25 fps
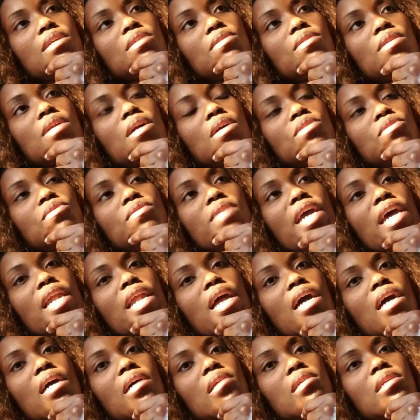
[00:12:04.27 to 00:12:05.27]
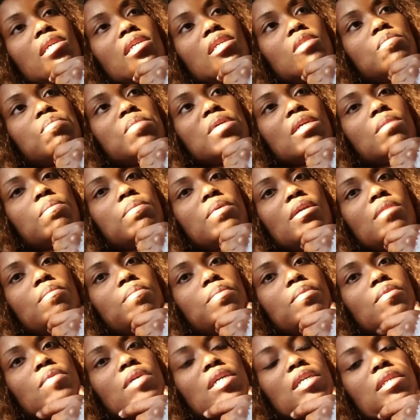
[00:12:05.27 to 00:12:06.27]
You know, you got all these big
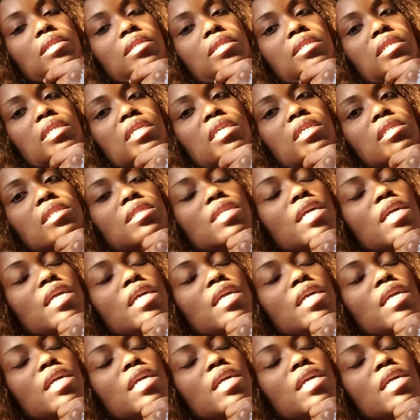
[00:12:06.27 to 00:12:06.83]
people in the seats.